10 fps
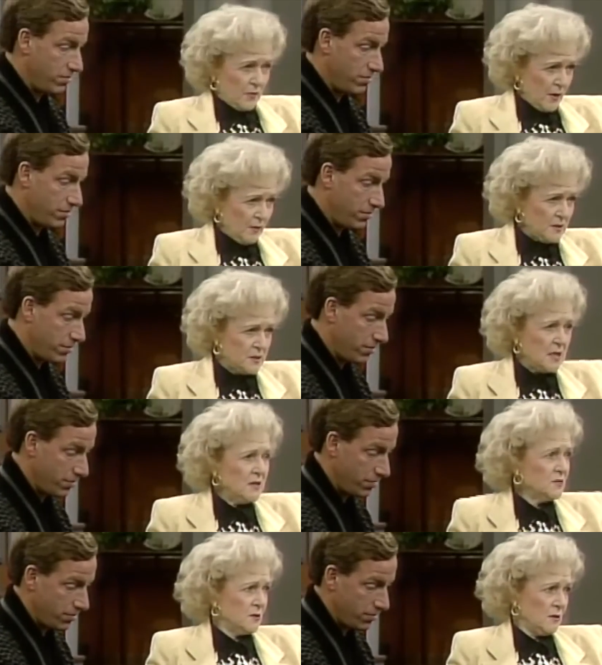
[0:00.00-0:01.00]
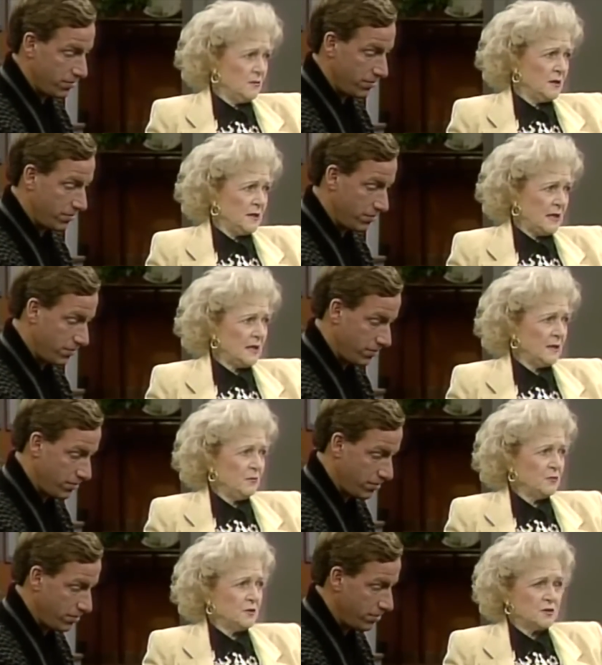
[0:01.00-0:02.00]
Speaker 1: there he's skiing slowly in that
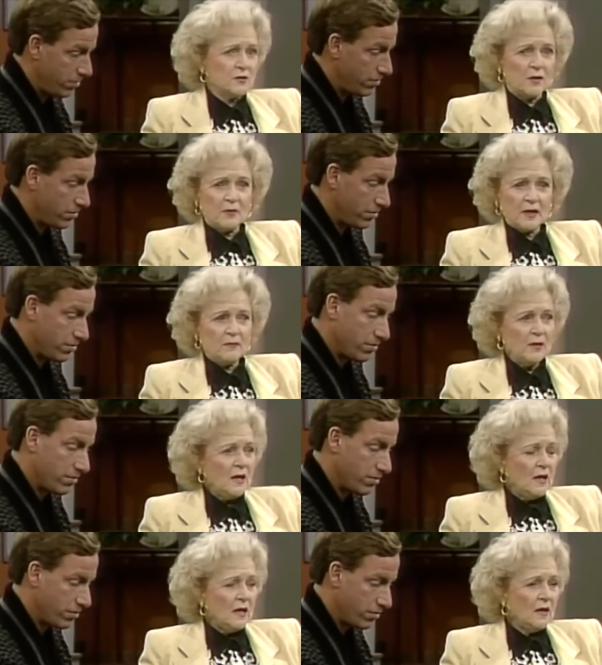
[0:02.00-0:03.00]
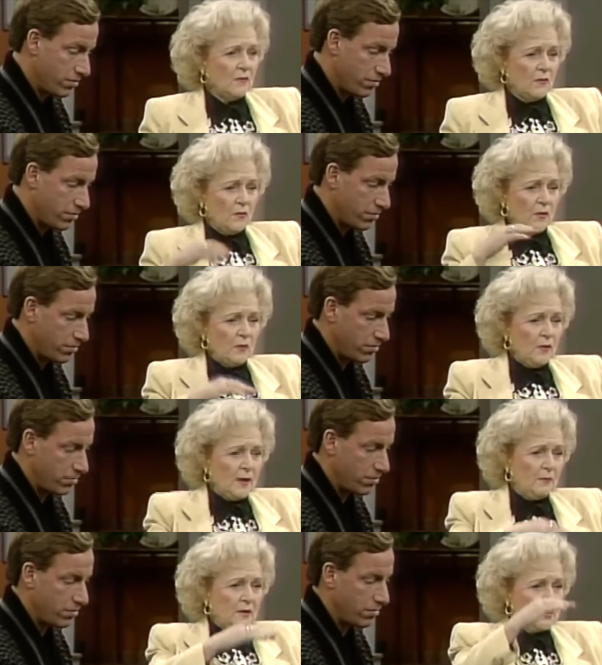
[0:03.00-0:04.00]
clip you just saw. But he, he, we
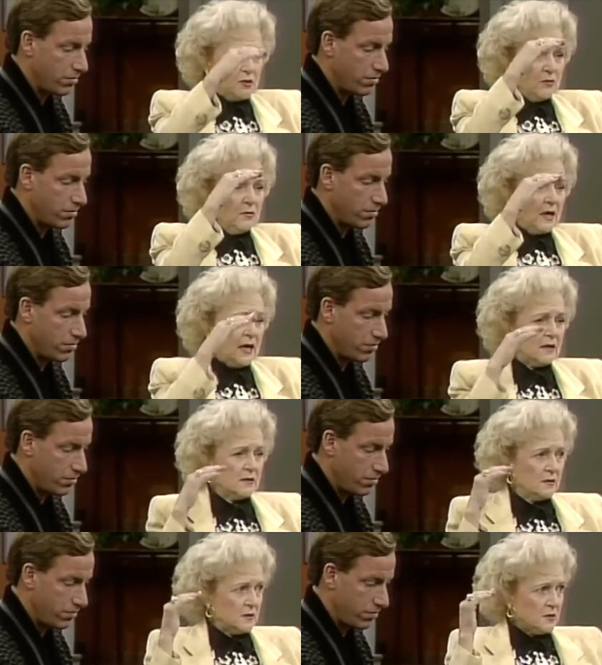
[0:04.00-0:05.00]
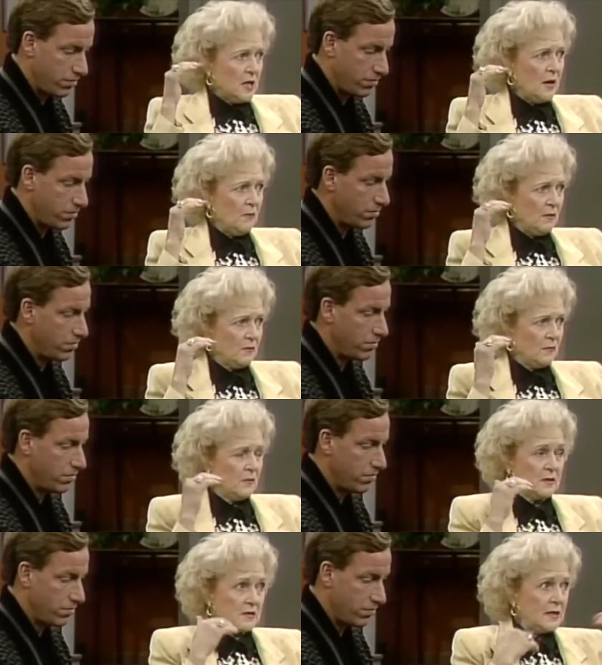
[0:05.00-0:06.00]
went up in a snowcat to the top of the
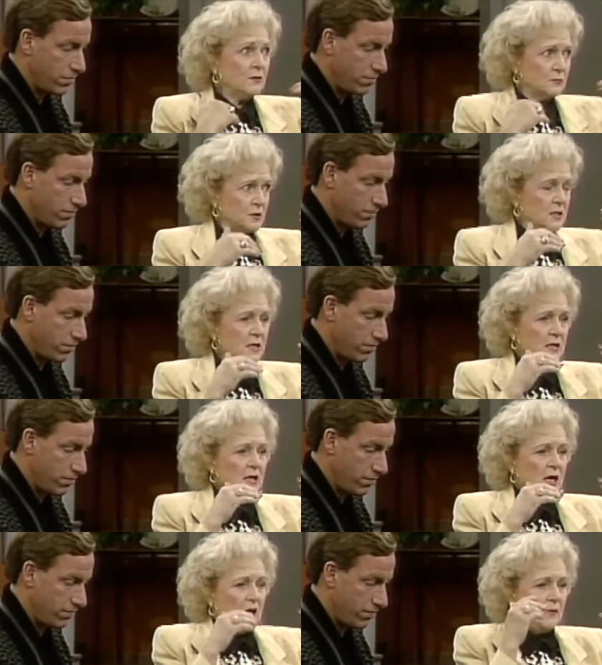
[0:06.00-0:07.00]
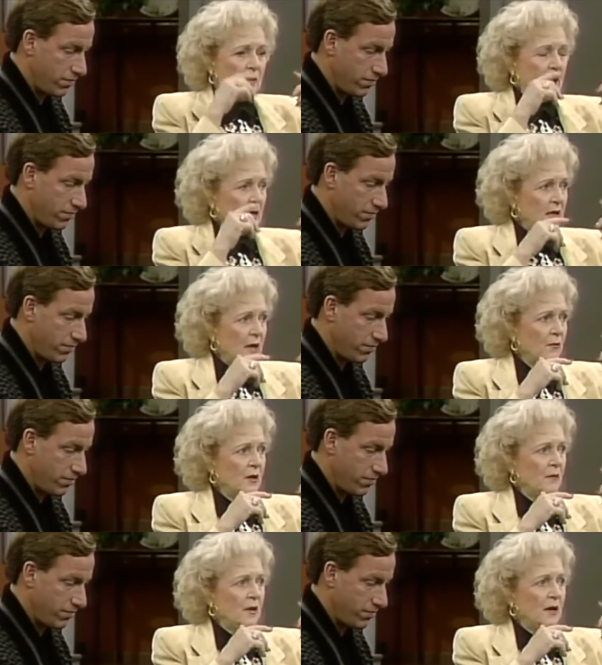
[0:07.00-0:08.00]
because I don't ski, and Patty and I went up.